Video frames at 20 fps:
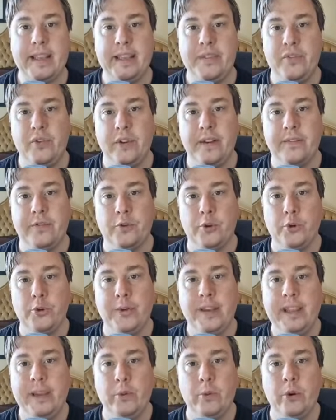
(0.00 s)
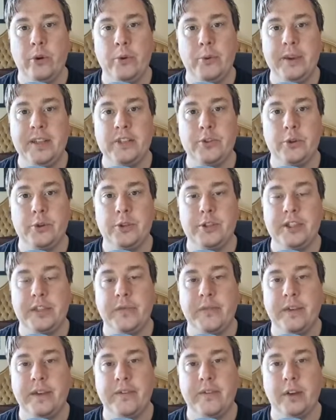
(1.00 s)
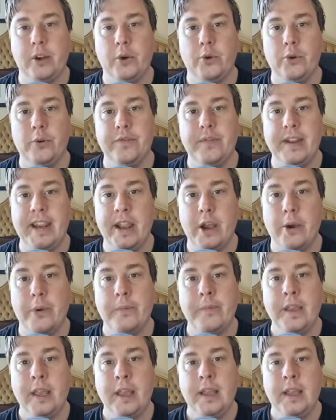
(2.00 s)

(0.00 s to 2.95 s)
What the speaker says: If you have good keyword research, if you have a good video,